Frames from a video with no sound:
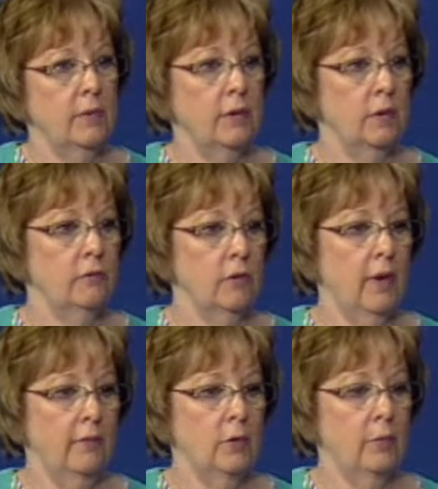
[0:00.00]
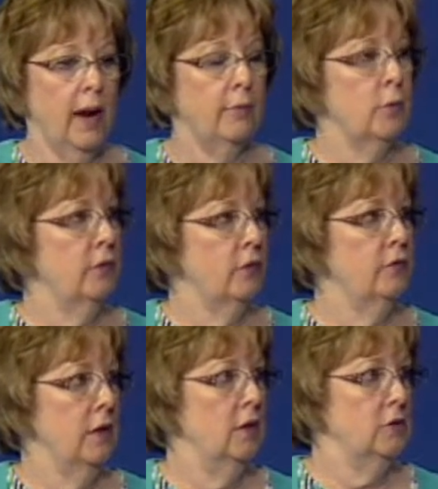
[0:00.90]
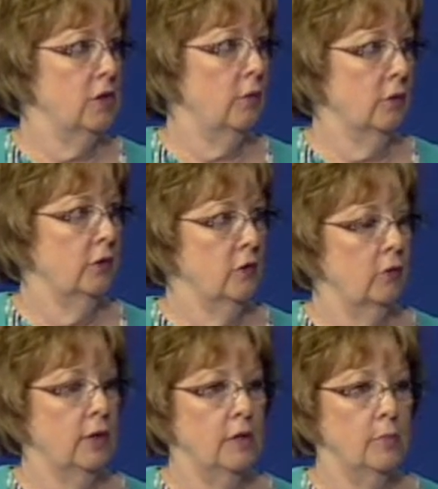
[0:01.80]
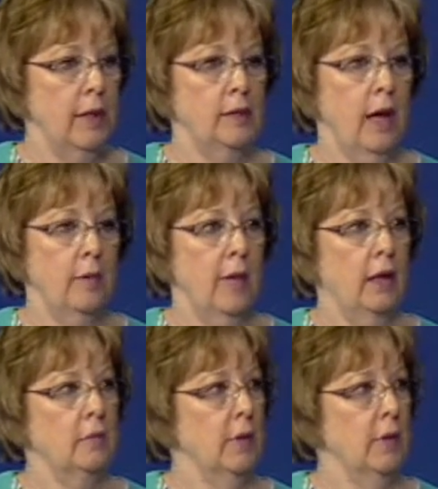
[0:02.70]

and if you're having a problem with your feet in general, you don't need to be a diabetic,